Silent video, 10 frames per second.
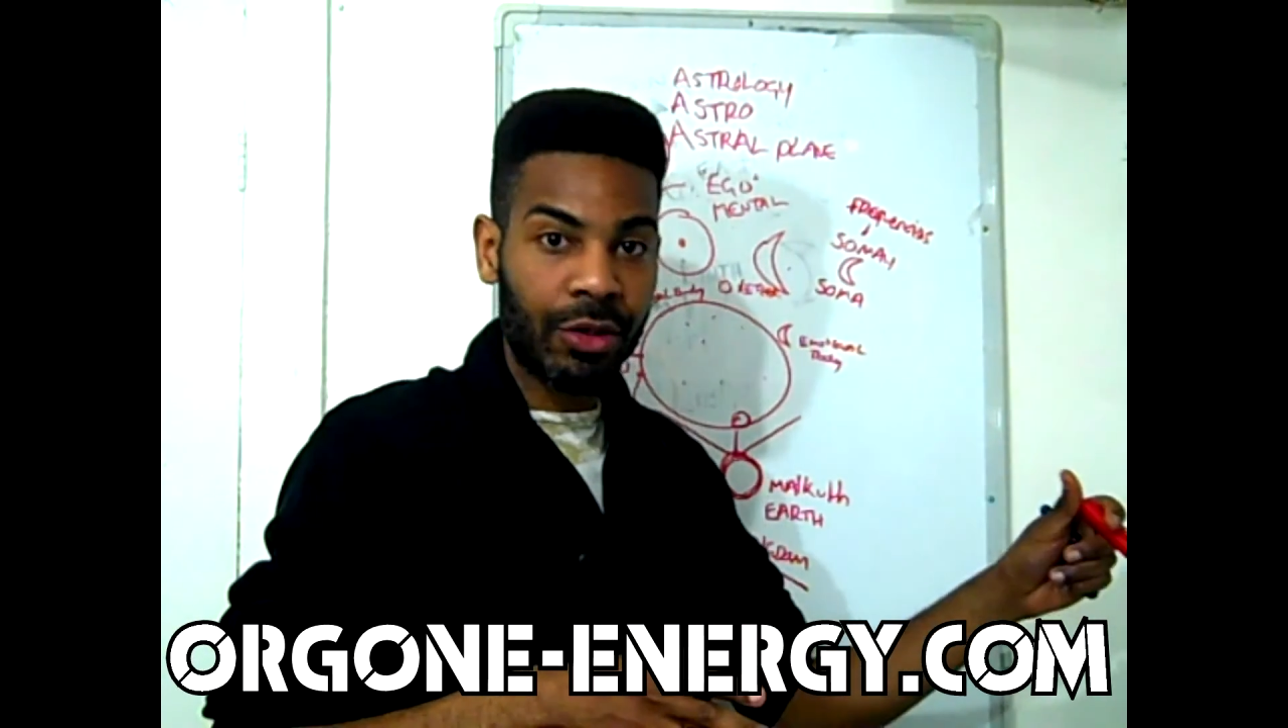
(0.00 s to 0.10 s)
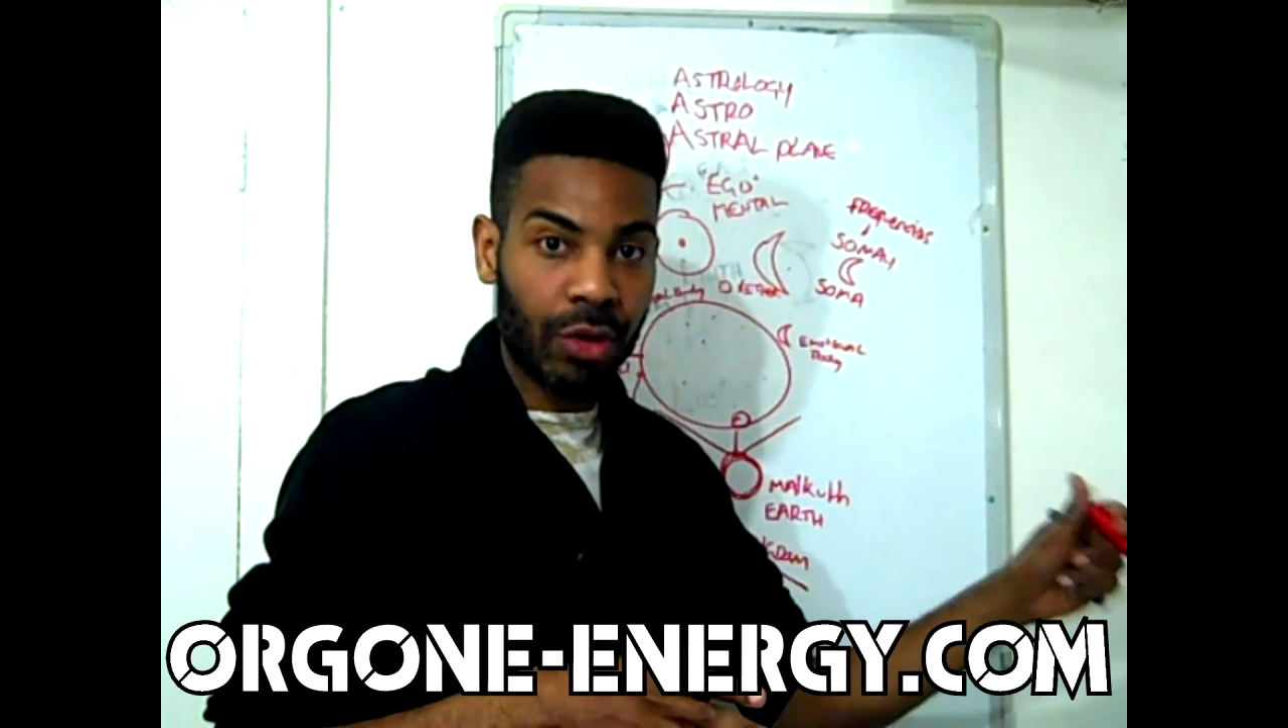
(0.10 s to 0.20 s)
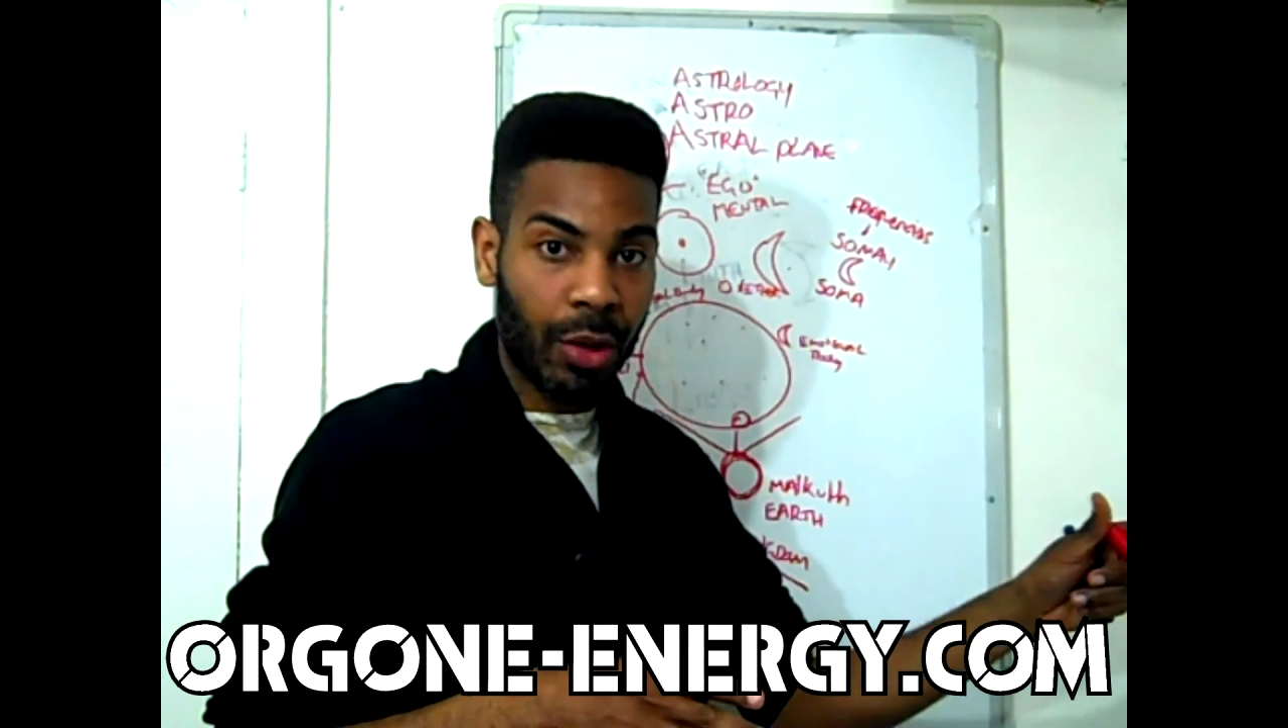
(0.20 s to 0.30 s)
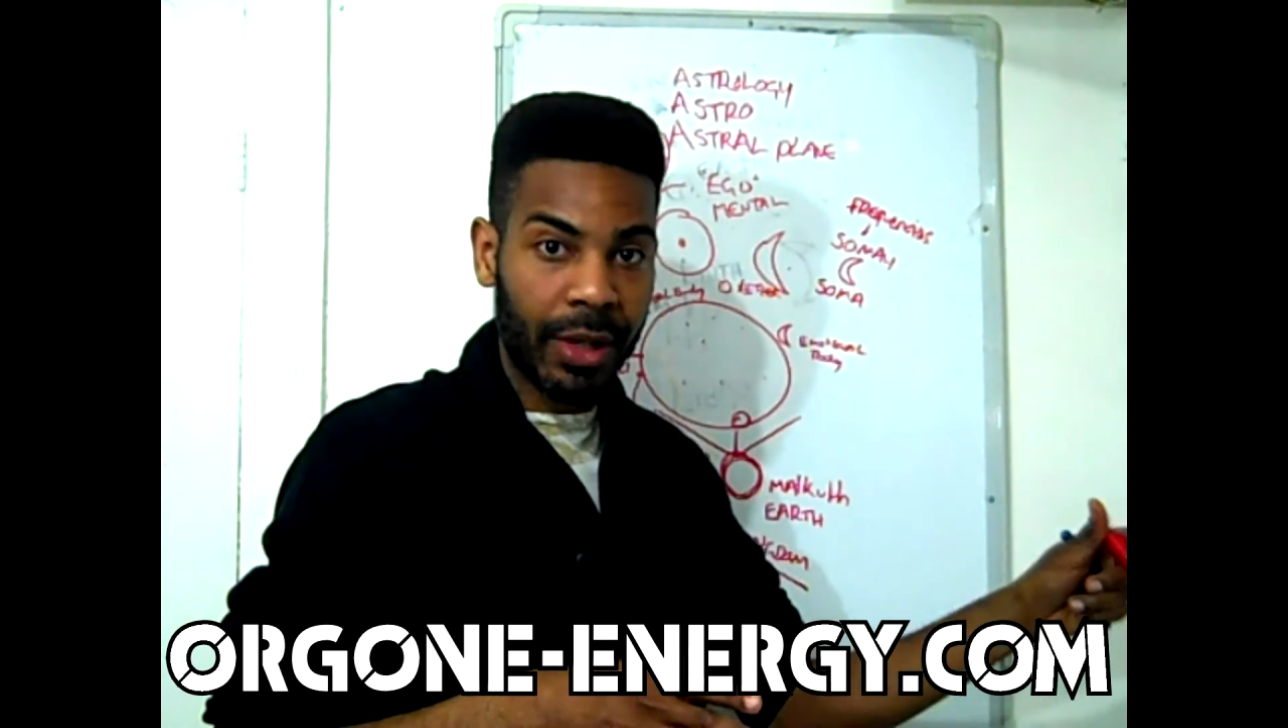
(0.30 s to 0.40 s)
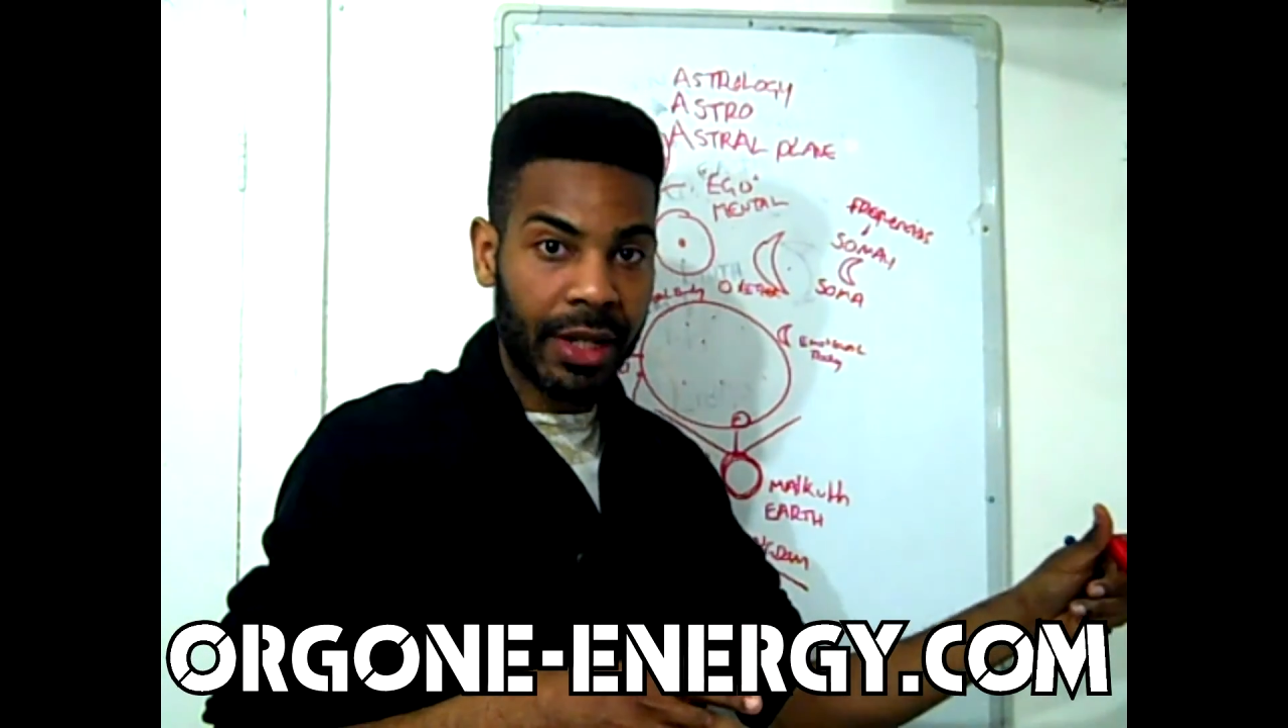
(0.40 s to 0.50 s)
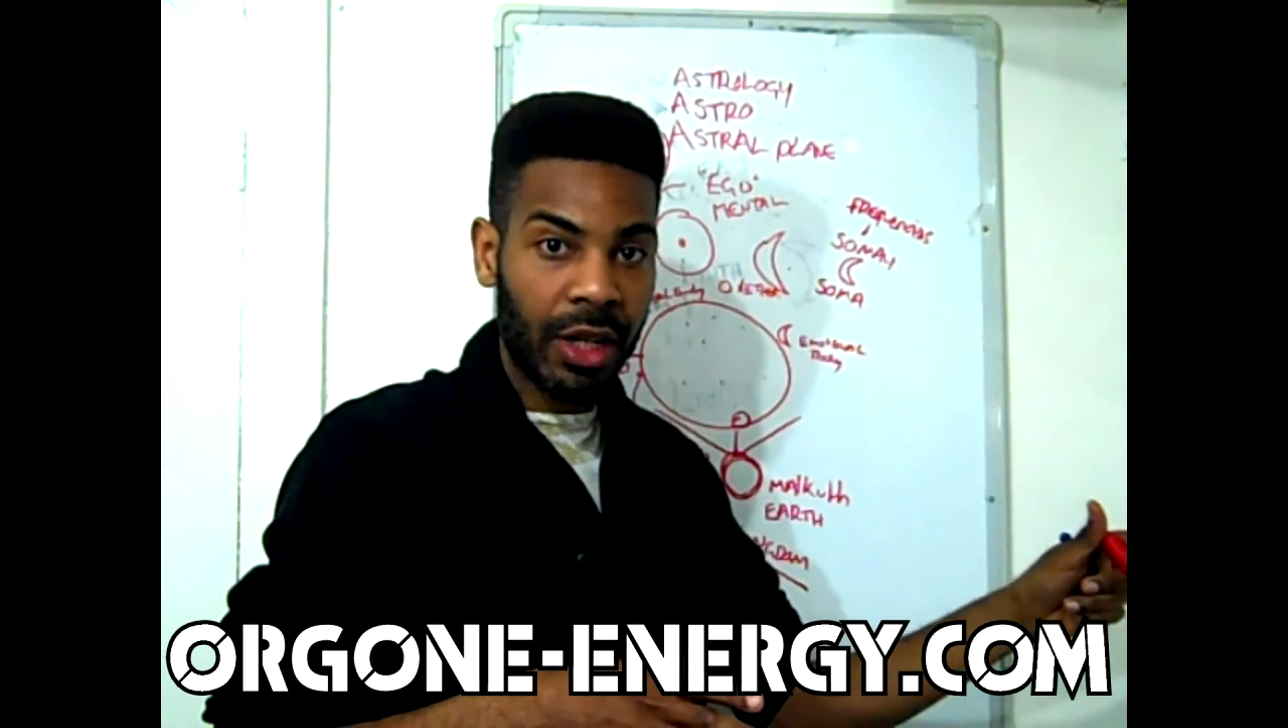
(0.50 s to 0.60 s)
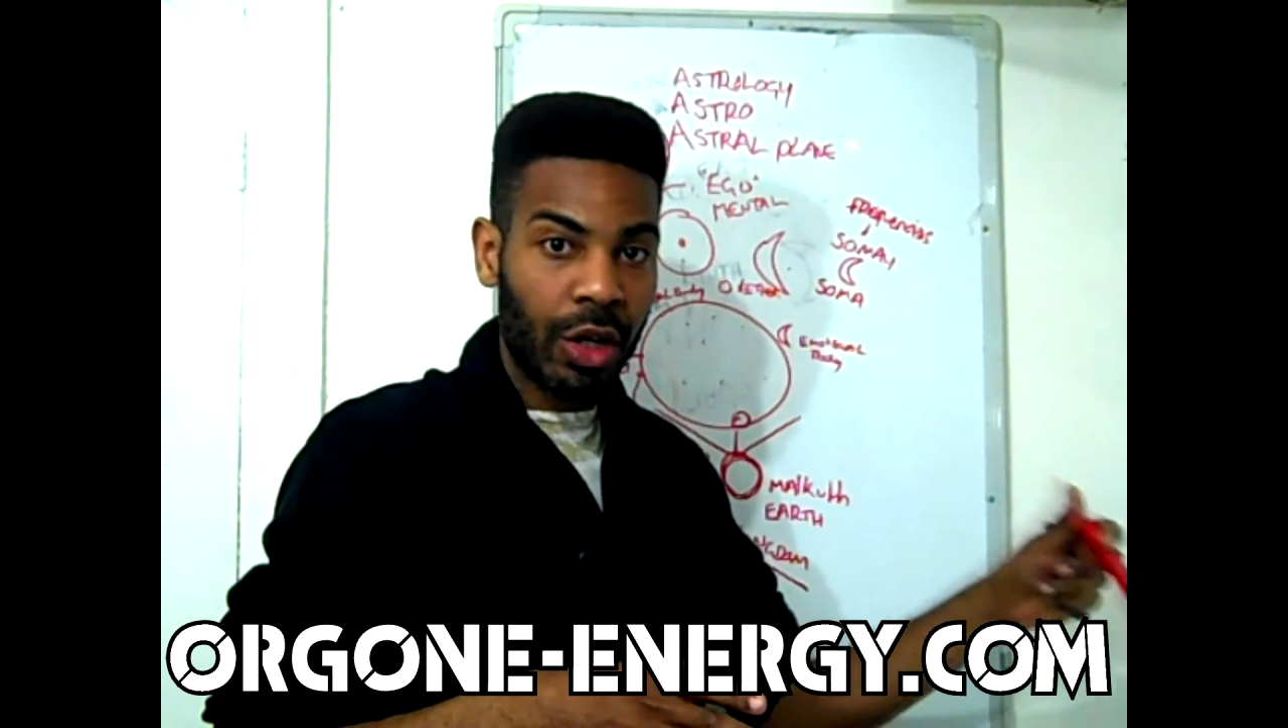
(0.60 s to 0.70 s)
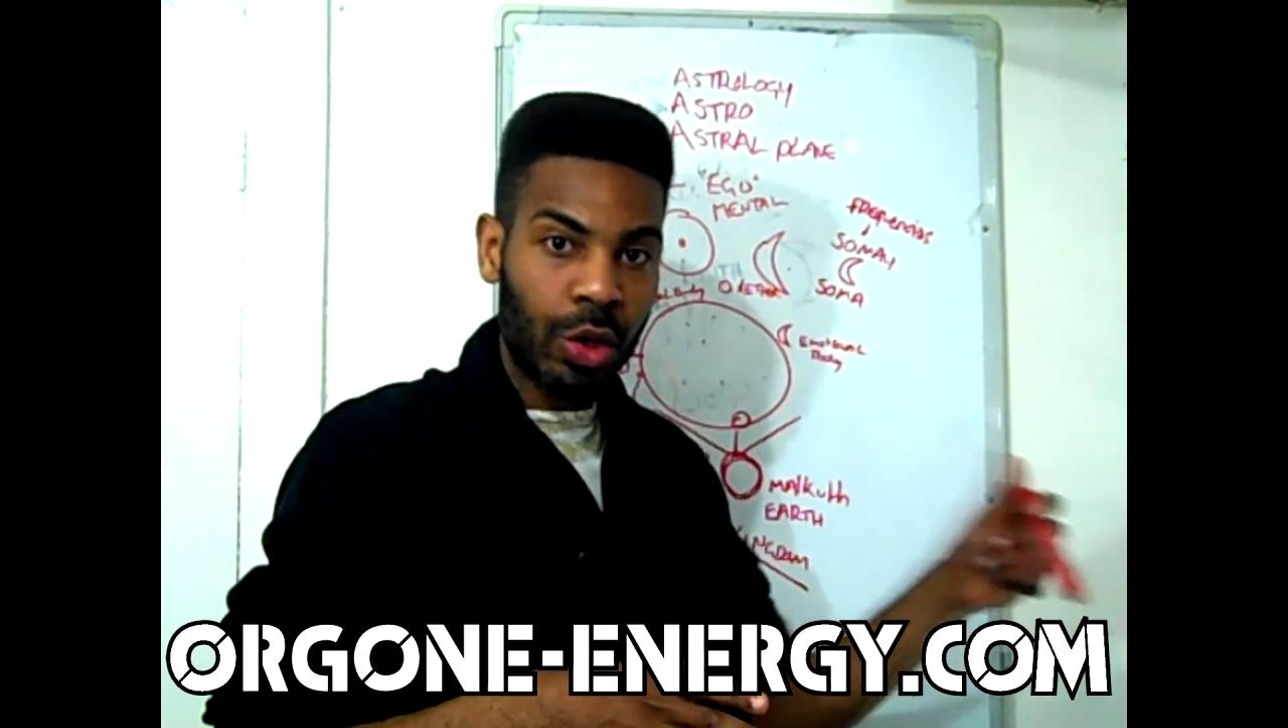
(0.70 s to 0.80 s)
growing,